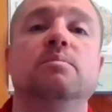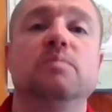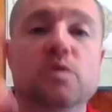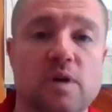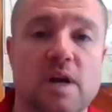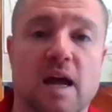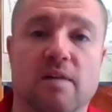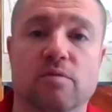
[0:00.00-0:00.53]

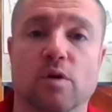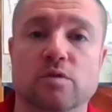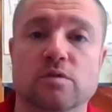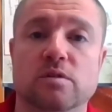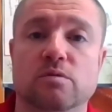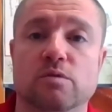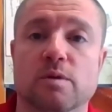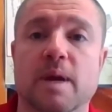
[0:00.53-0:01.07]
You can have
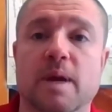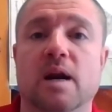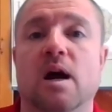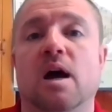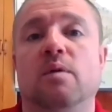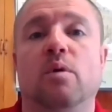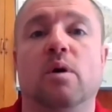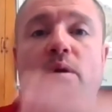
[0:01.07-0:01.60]
those remain
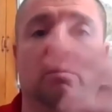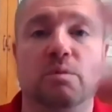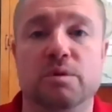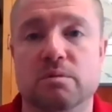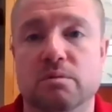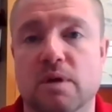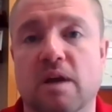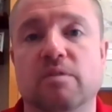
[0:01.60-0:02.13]
on while
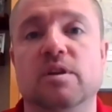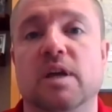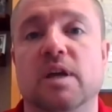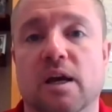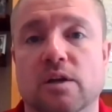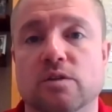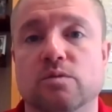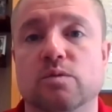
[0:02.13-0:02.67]
when
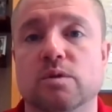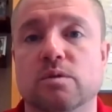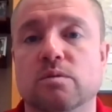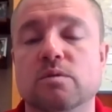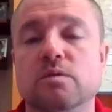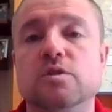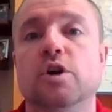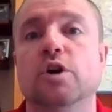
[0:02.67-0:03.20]
everything else would
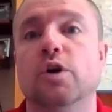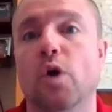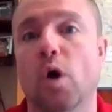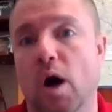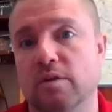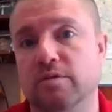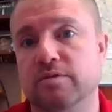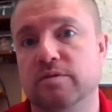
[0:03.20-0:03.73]
turn
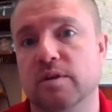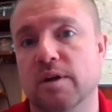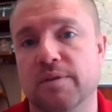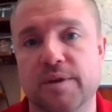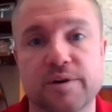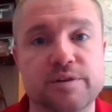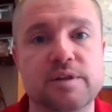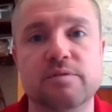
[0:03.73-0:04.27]
off.
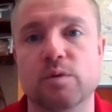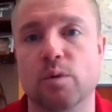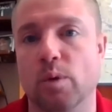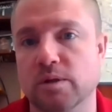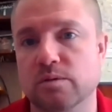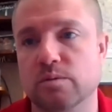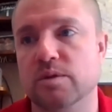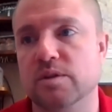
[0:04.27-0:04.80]
And there's even
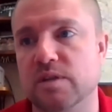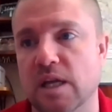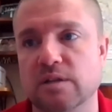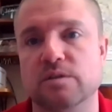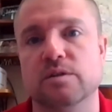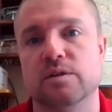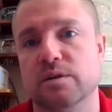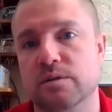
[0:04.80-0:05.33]
ones with
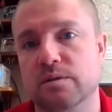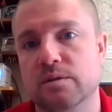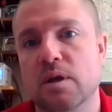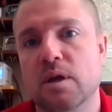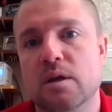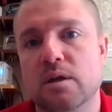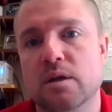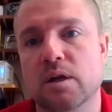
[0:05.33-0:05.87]
sensors,
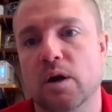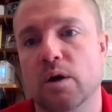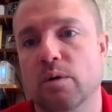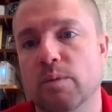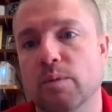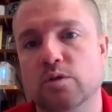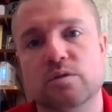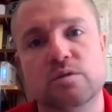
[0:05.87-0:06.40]
you
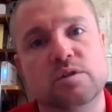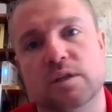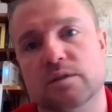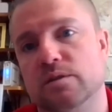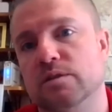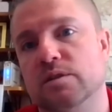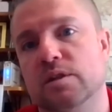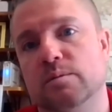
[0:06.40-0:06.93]
know, motion
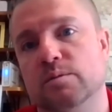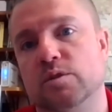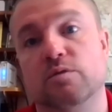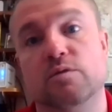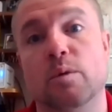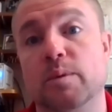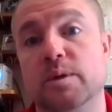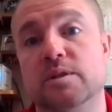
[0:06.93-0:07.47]
sensors in them.
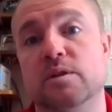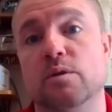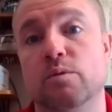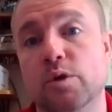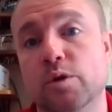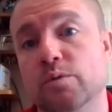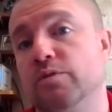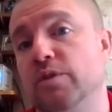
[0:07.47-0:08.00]
So if nobody's in the
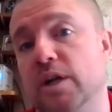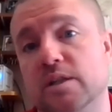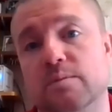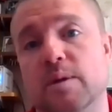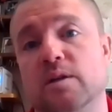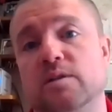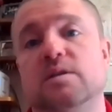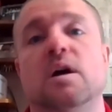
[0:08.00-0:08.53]
room for X
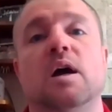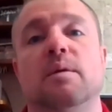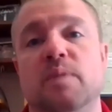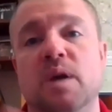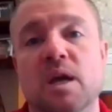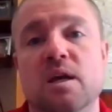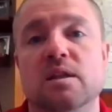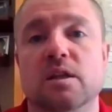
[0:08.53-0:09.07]
amount of
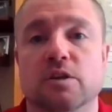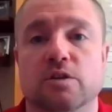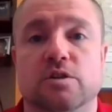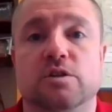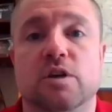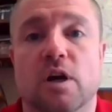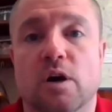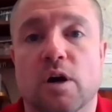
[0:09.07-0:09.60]
time, they'll
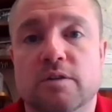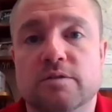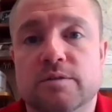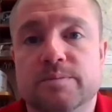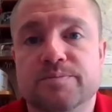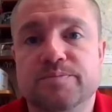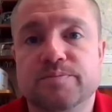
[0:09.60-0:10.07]
just shut off.